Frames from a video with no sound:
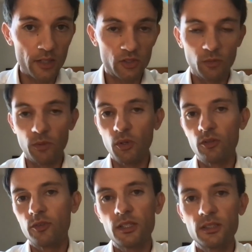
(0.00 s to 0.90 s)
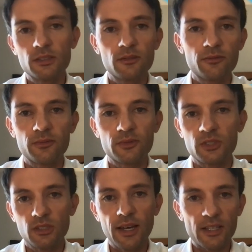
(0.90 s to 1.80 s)
super motivated
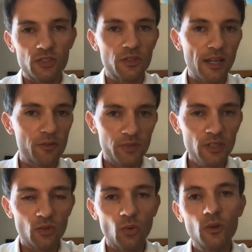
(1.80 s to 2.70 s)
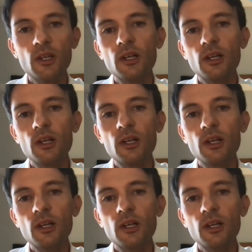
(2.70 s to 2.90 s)
to actually have a vehicle.